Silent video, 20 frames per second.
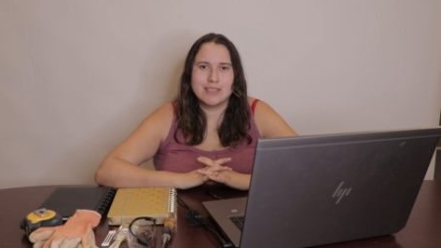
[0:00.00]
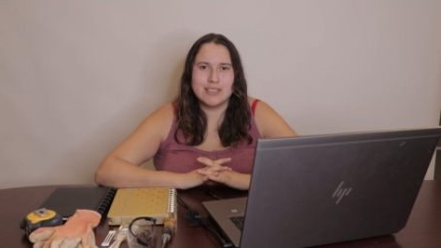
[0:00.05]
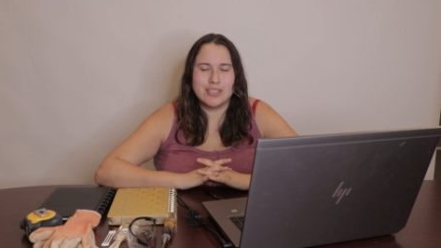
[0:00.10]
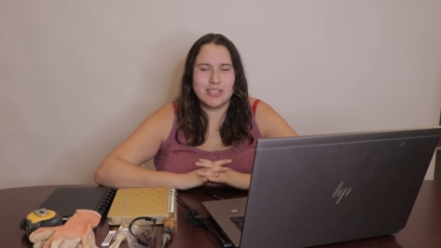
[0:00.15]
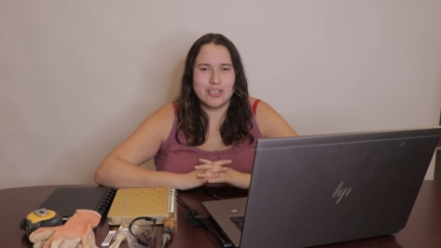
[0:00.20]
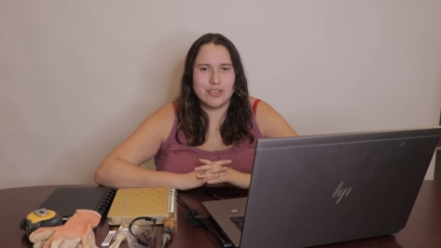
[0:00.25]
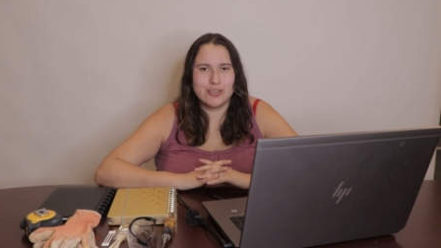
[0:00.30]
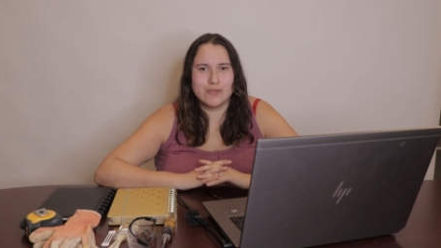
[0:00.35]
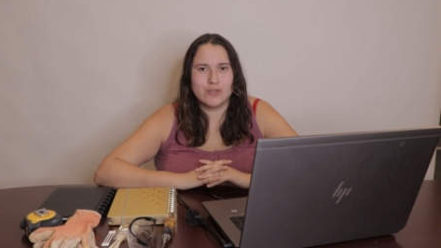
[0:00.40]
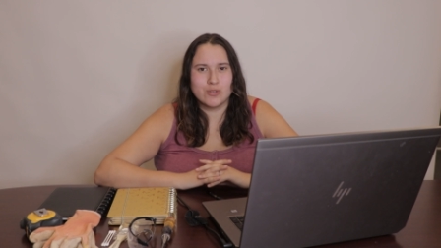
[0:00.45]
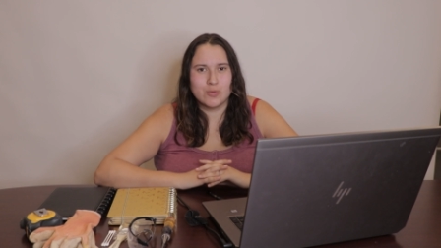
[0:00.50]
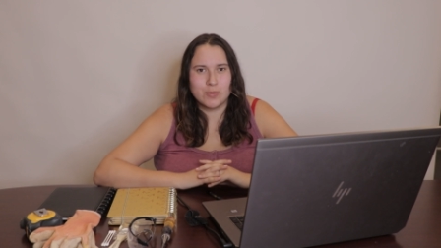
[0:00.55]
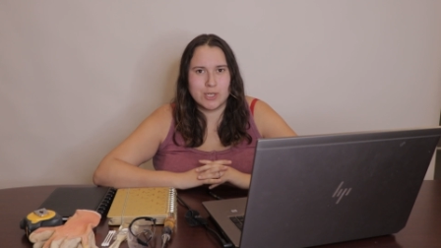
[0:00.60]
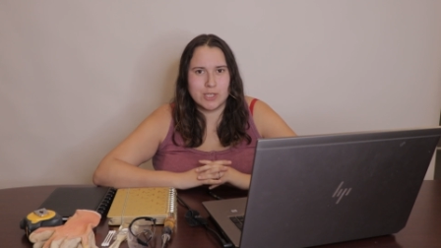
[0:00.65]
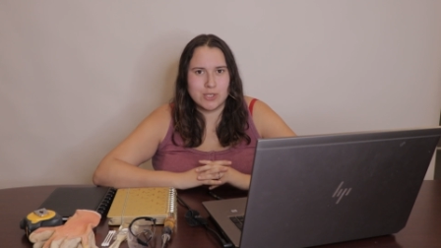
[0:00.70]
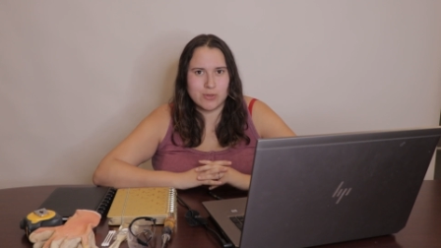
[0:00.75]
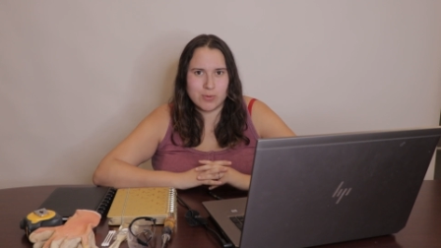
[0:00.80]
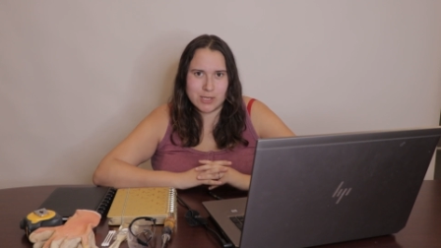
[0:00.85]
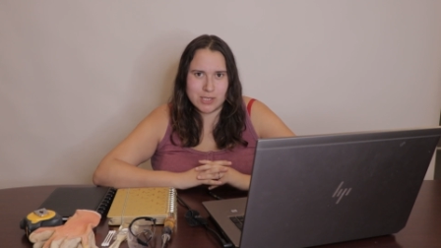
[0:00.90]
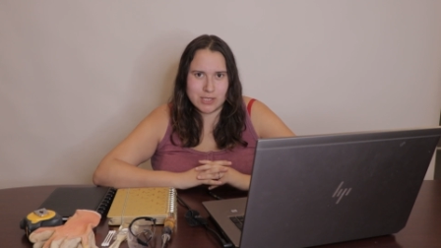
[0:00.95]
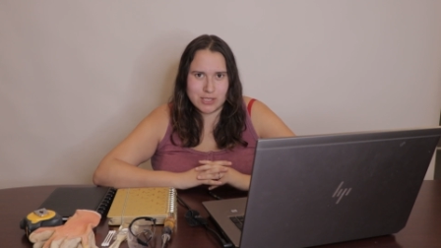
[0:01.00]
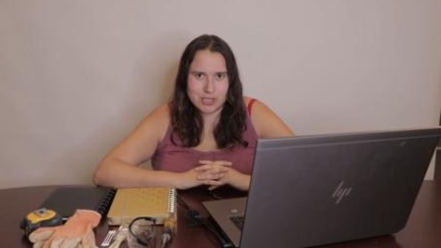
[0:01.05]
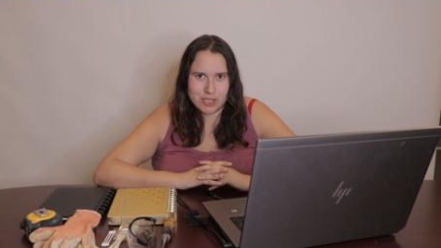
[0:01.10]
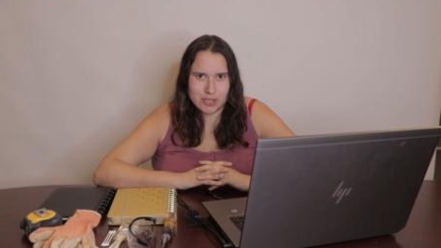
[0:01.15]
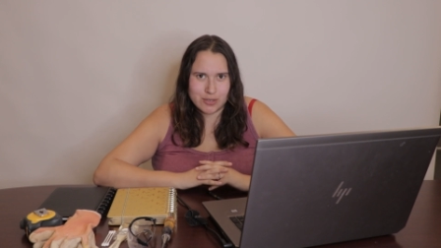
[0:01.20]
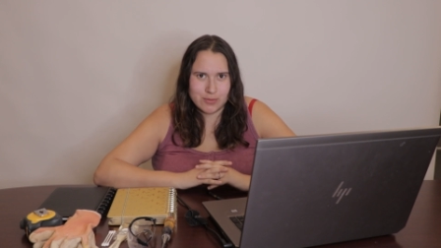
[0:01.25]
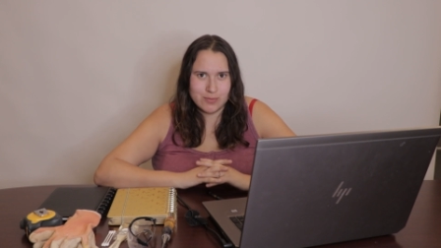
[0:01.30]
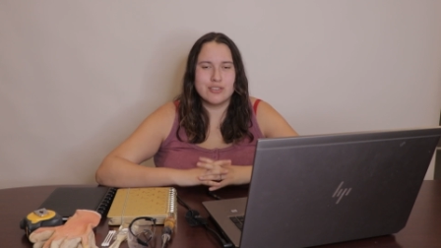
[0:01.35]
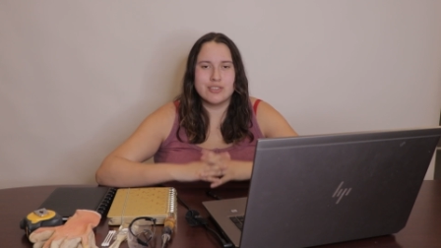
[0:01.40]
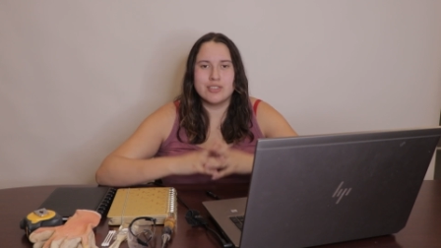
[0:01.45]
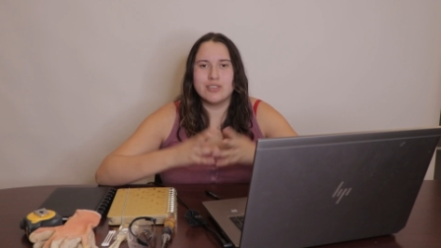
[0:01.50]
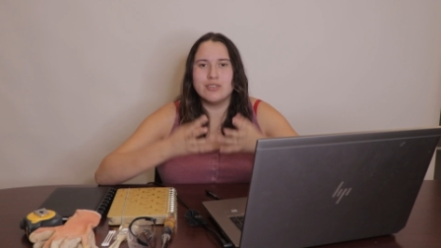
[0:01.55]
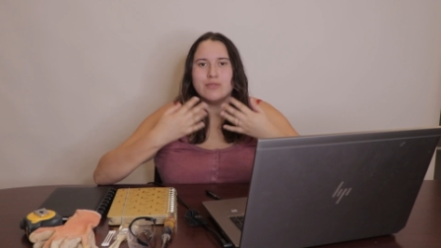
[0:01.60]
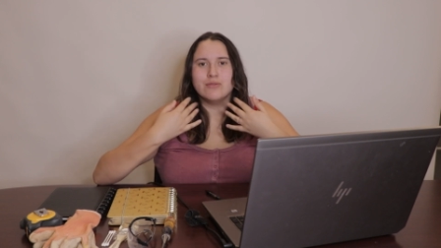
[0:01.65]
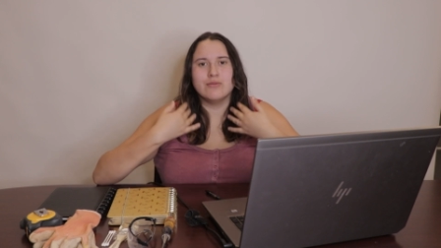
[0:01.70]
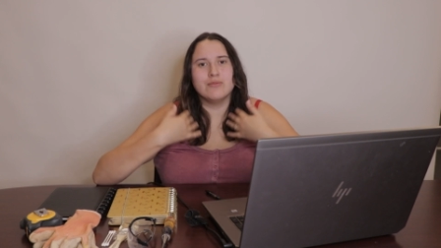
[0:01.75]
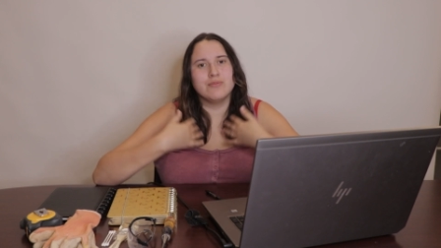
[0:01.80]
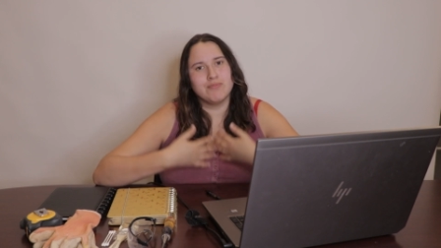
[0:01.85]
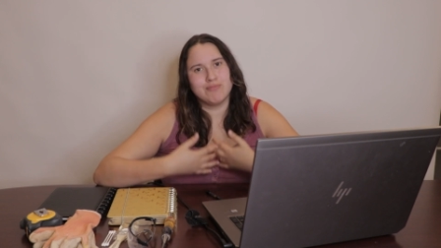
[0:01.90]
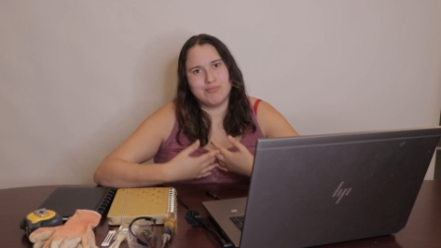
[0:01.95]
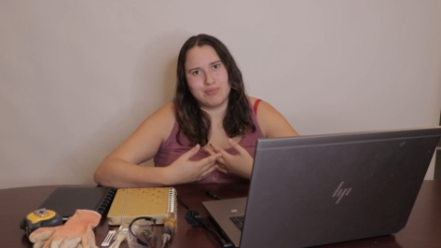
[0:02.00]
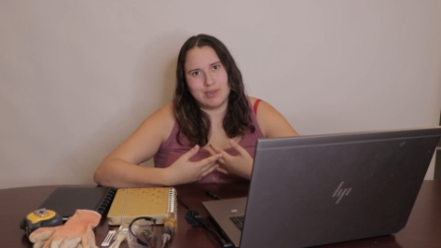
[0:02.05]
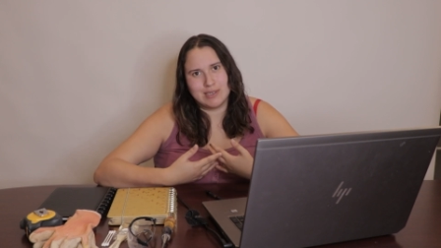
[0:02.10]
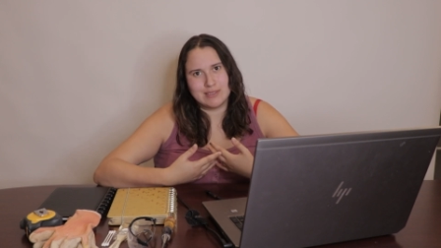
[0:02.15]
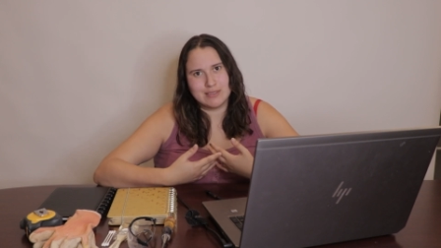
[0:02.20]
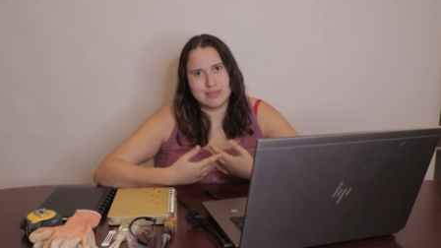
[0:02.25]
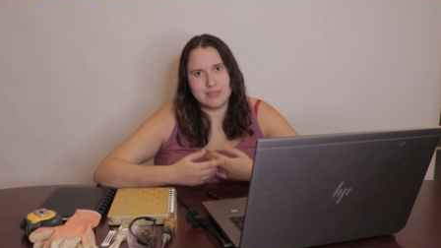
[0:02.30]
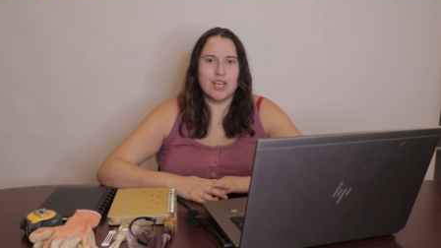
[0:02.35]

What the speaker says: to the year 2022 to present.